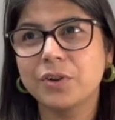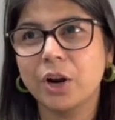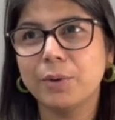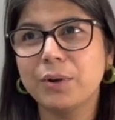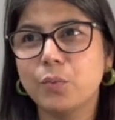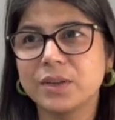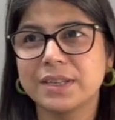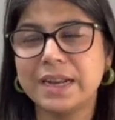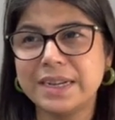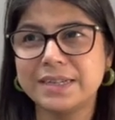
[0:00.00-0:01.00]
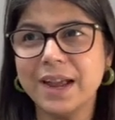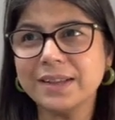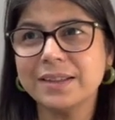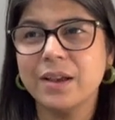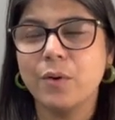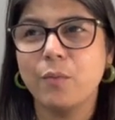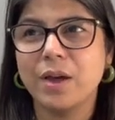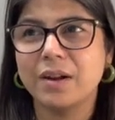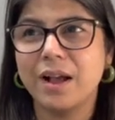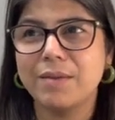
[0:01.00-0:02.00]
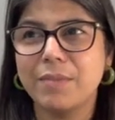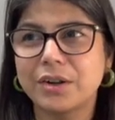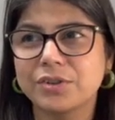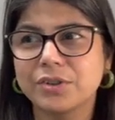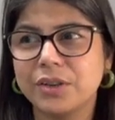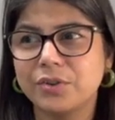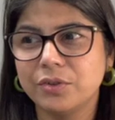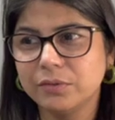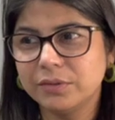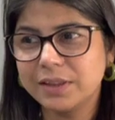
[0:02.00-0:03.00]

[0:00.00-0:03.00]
document was an index wherein I mentioned that, you know,